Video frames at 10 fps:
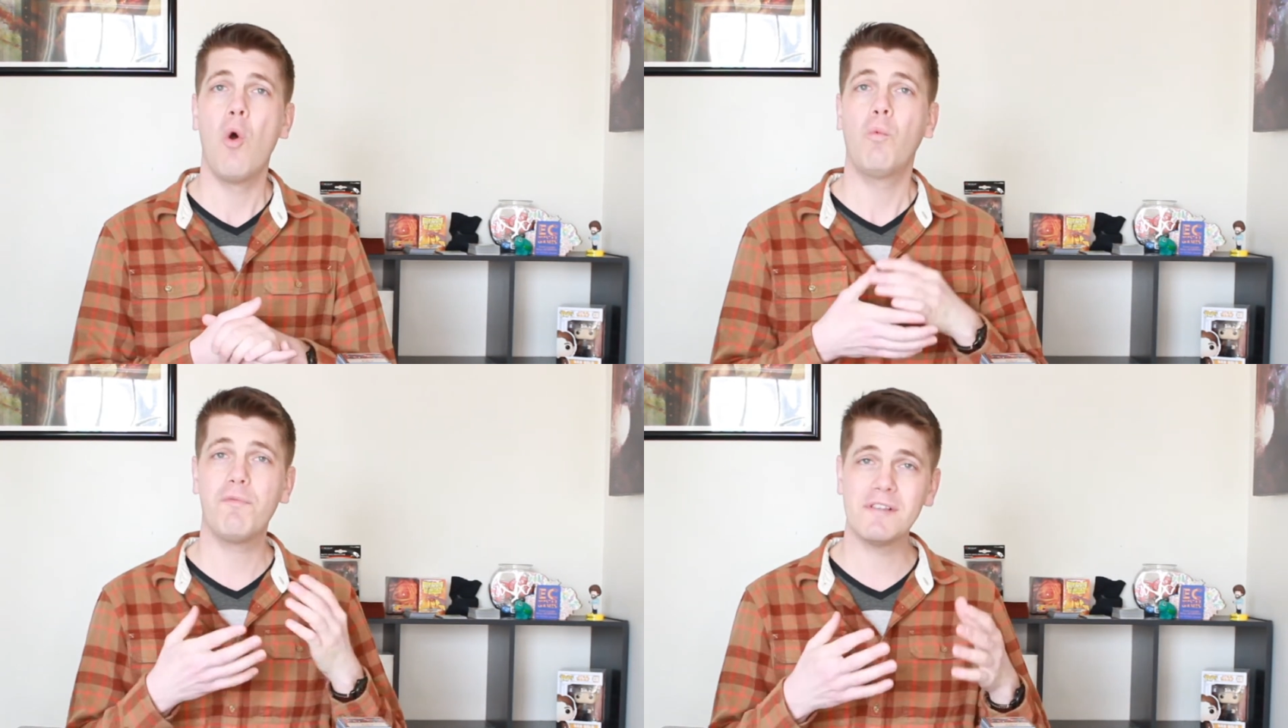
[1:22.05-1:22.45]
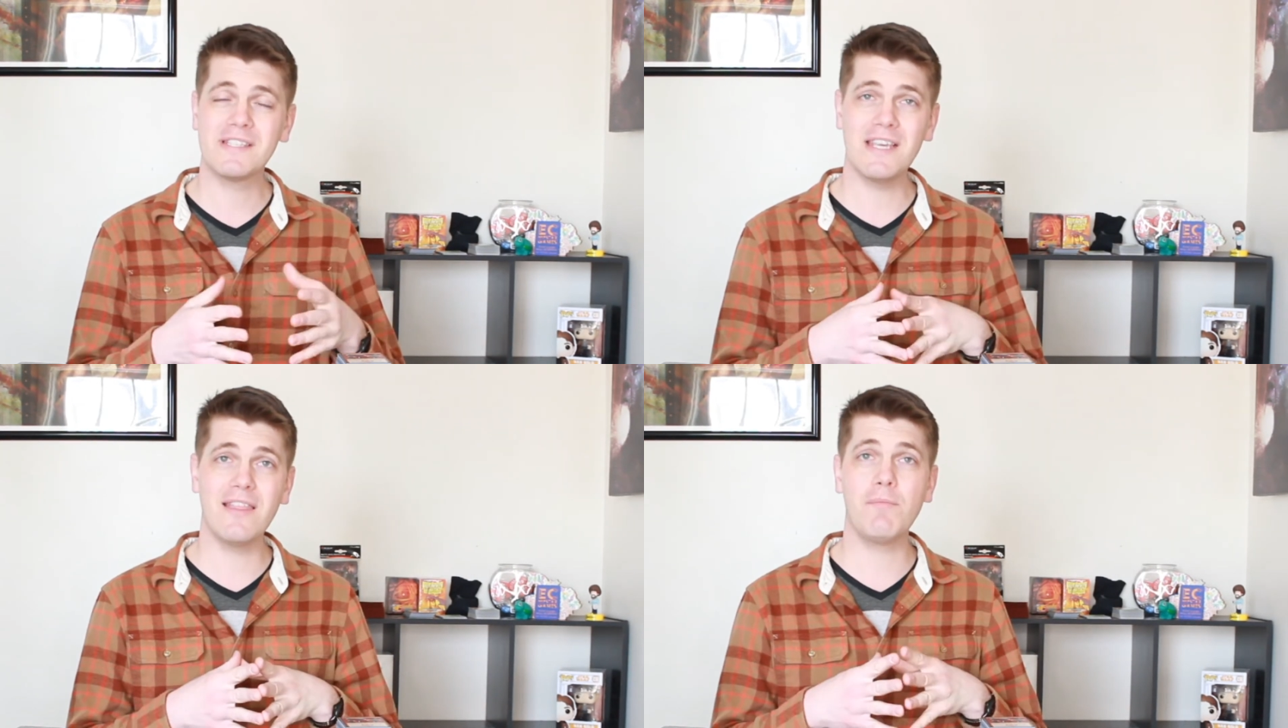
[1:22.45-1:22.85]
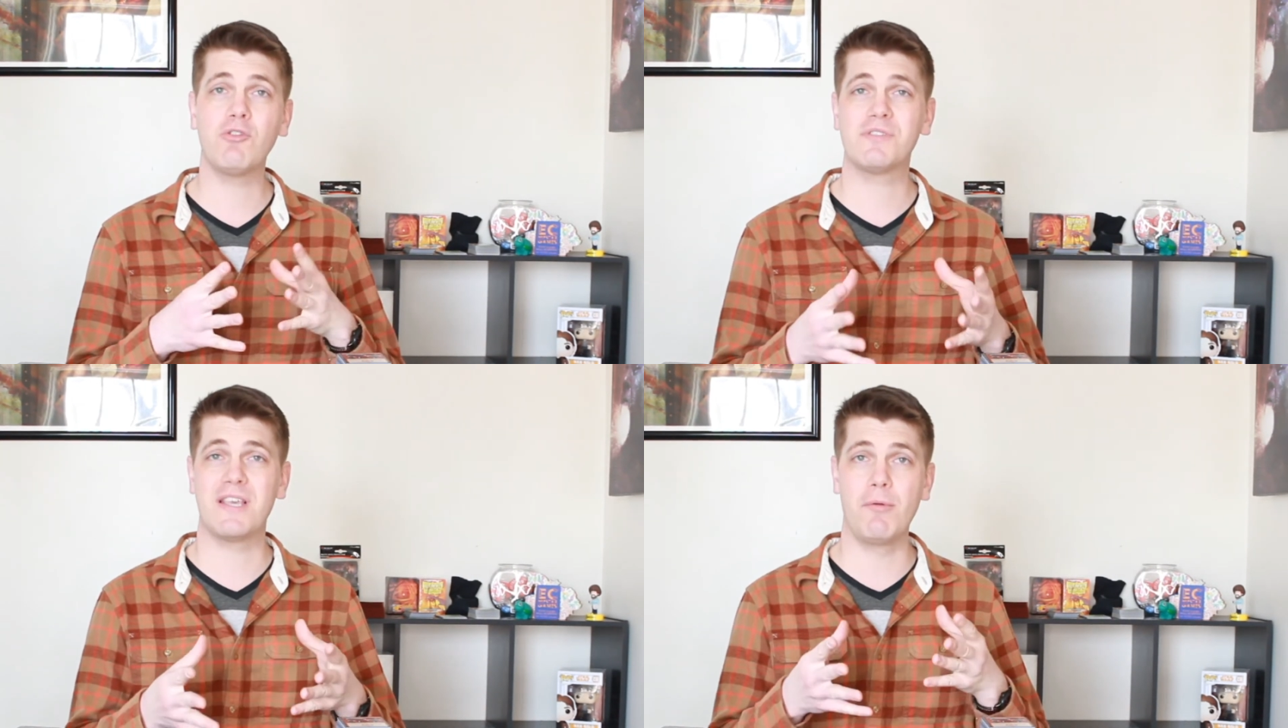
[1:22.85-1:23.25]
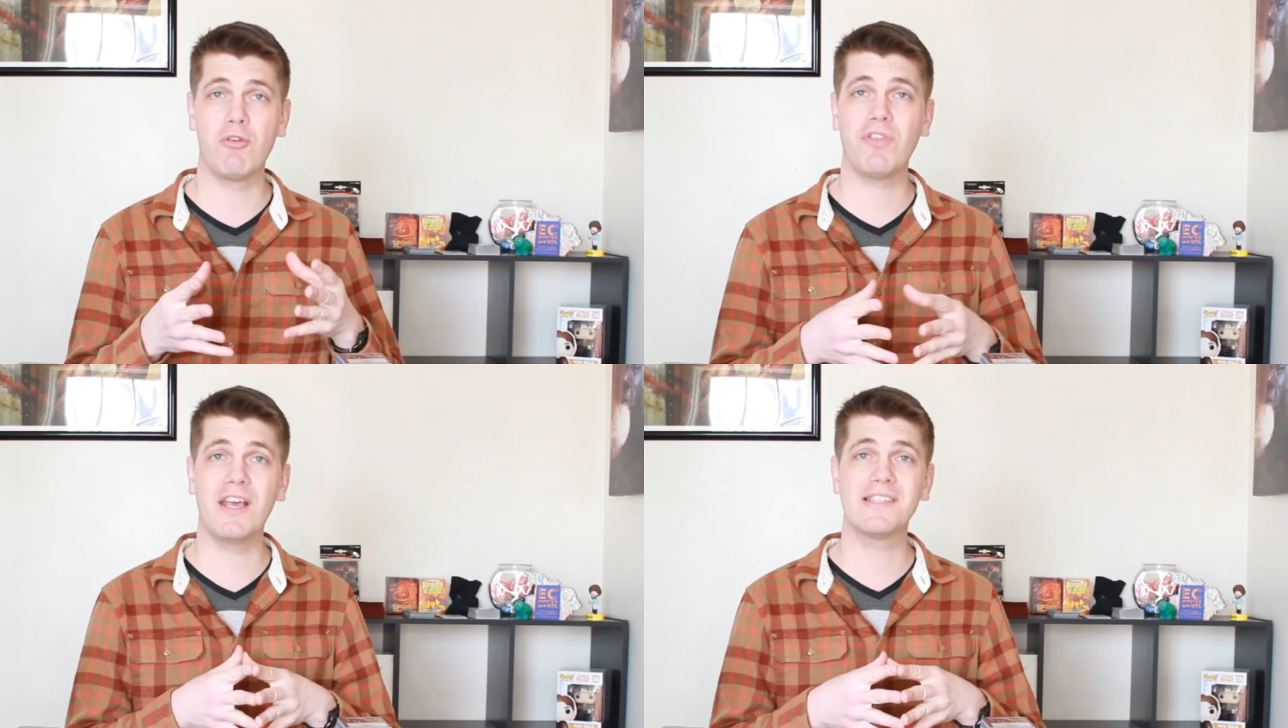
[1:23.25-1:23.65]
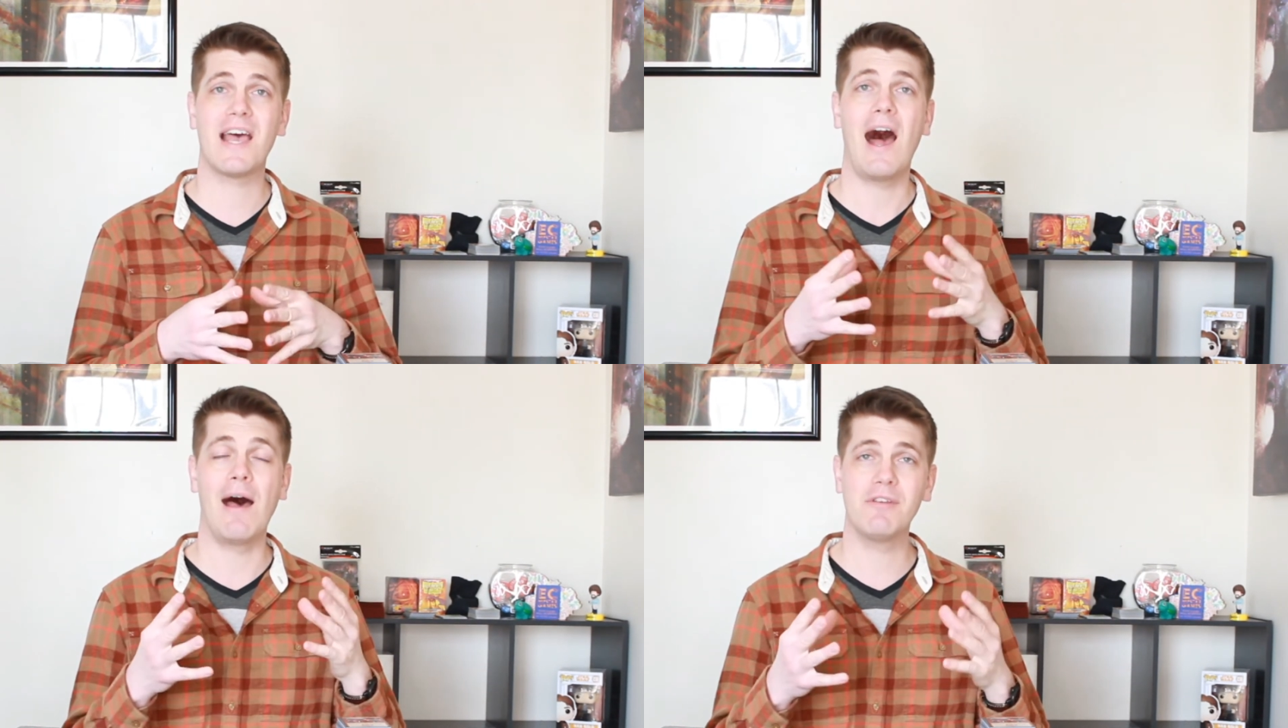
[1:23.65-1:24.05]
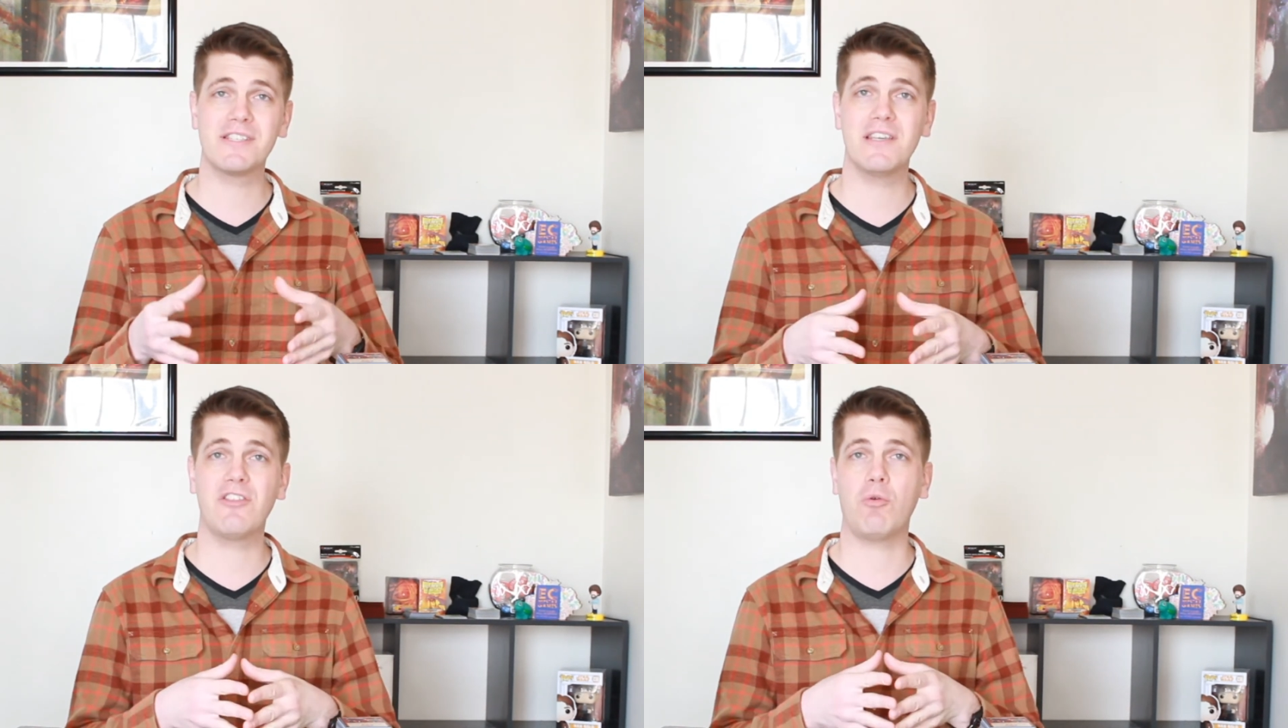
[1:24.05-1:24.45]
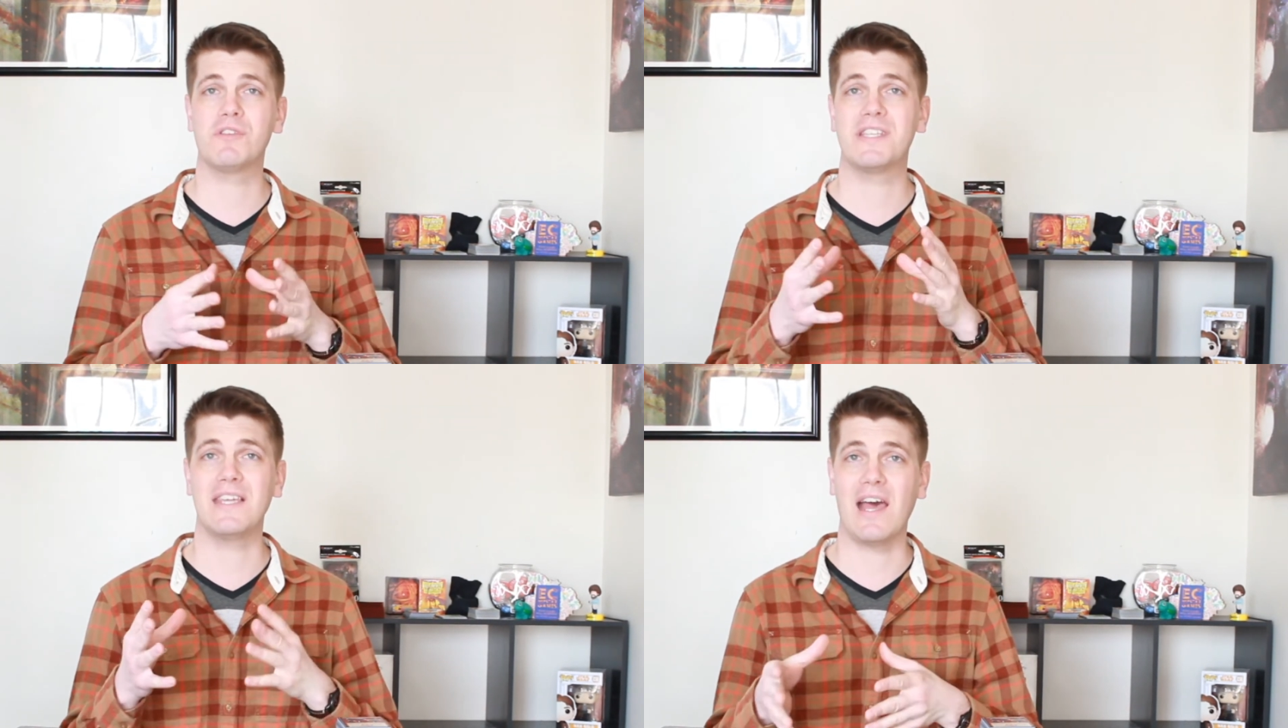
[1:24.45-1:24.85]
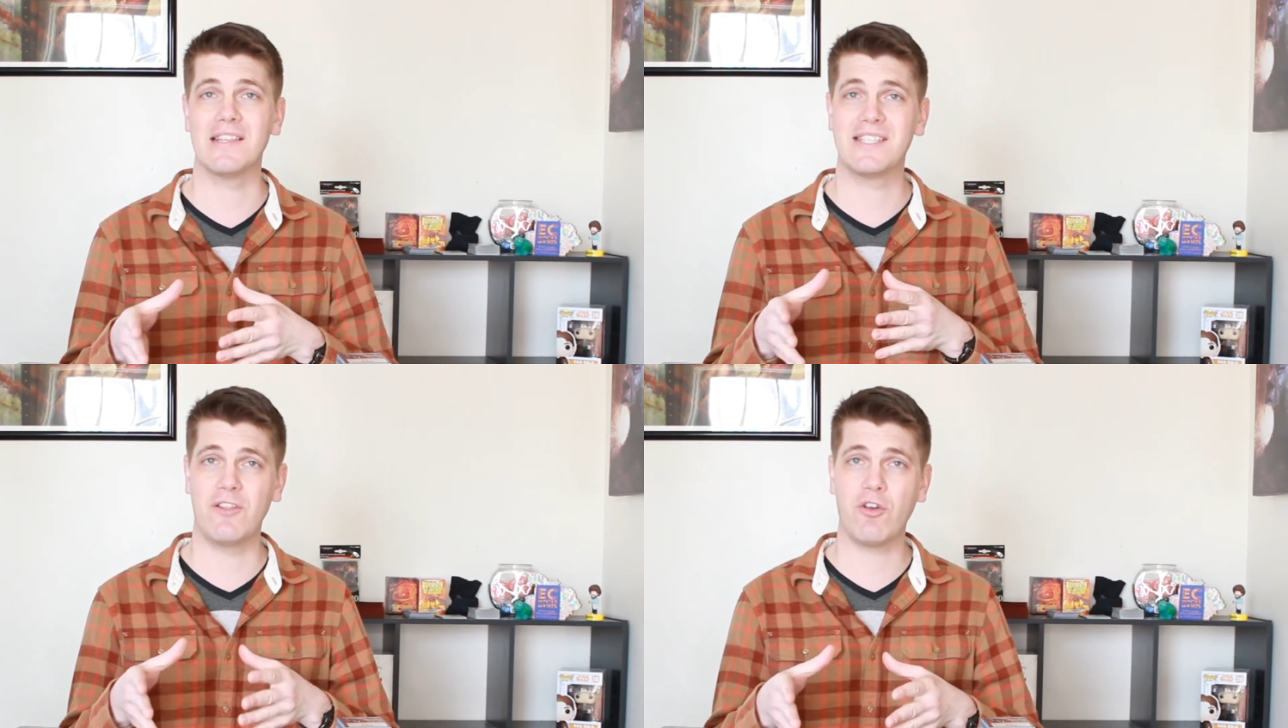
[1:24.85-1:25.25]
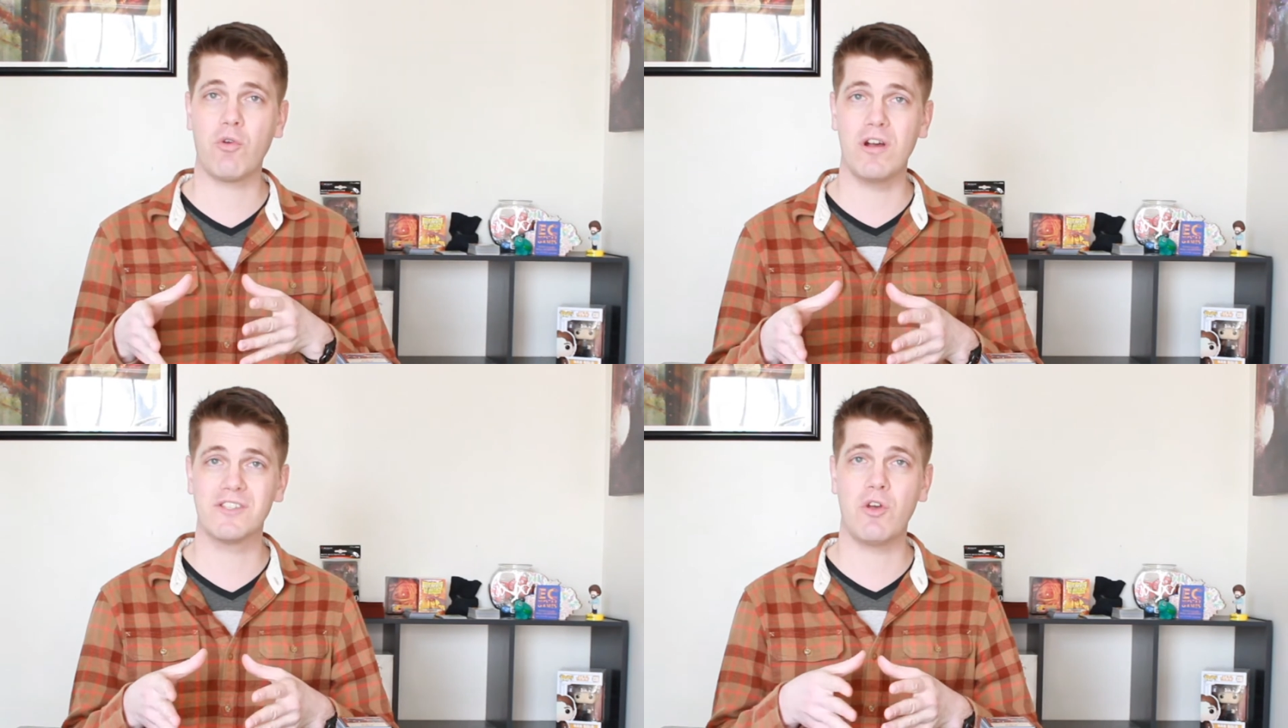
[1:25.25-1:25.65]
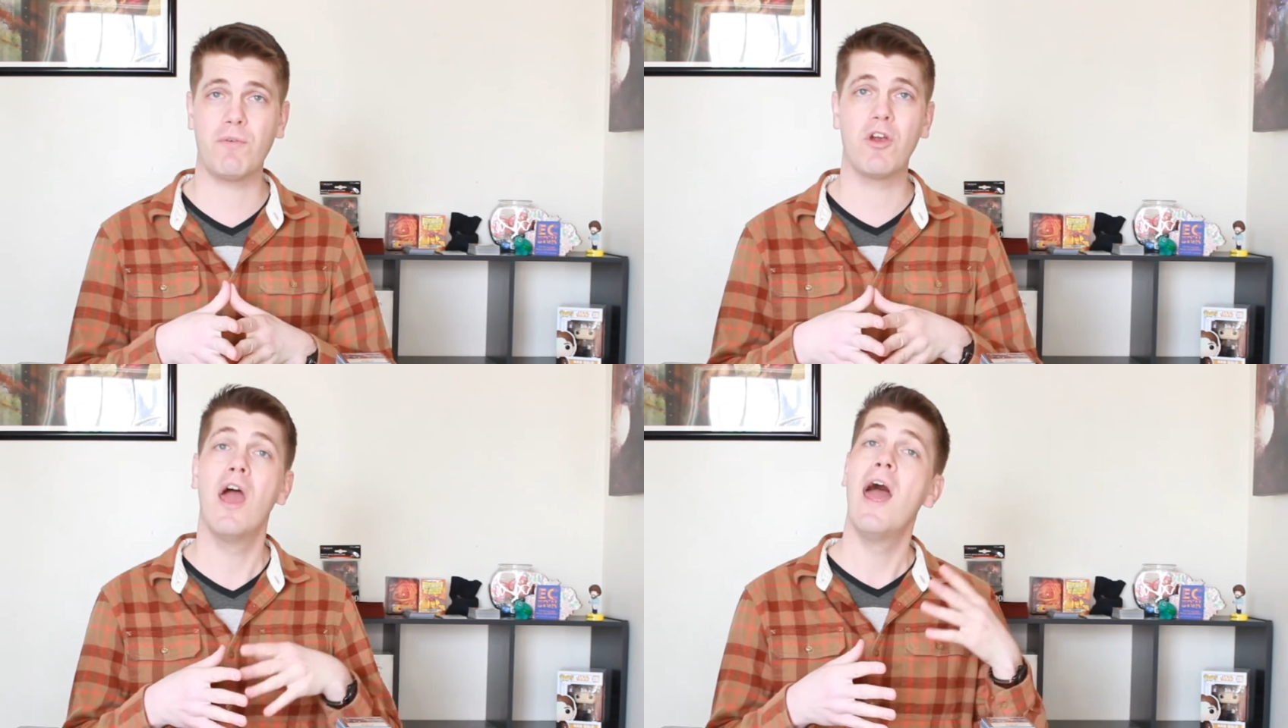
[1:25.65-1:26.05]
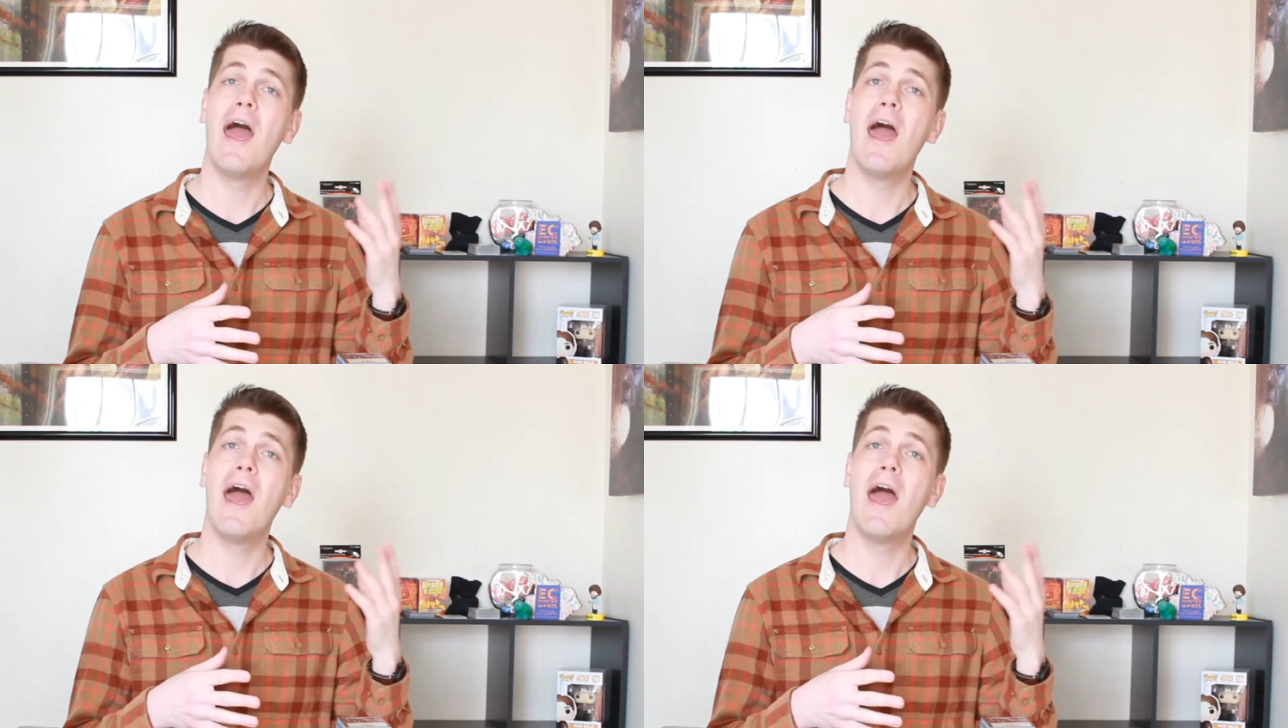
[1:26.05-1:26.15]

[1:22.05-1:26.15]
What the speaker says: We've been seeing them do similar things. Obviously, there was the Godzilla crossover,